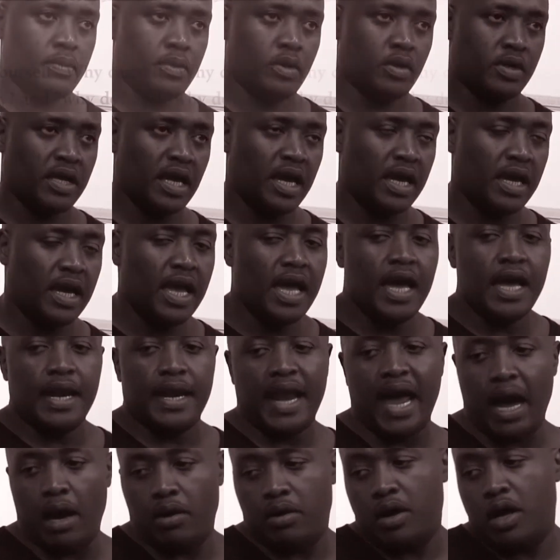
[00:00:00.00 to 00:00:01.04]
okay?
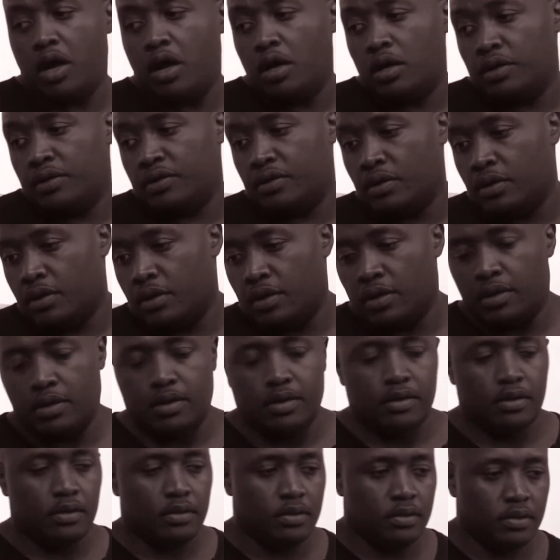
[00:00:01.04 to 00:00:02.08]
Now,
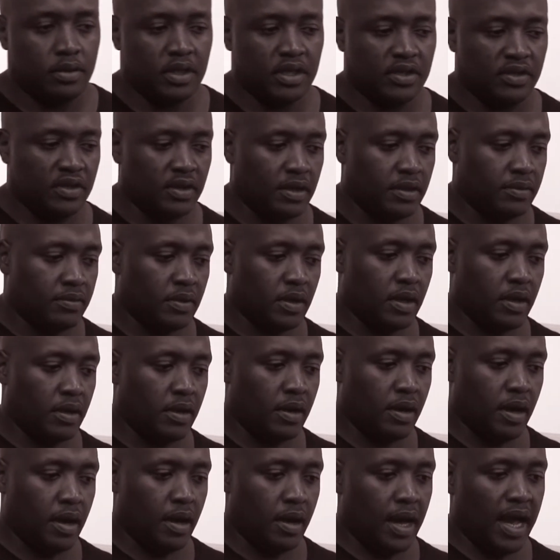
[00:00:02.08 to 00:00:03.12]
there's
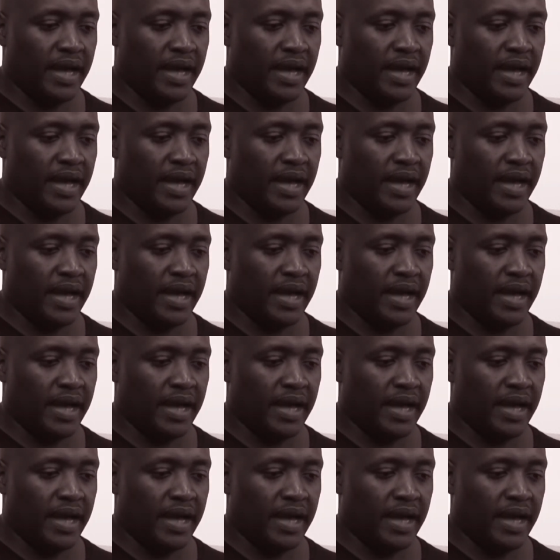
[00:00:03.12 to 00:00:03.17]
a,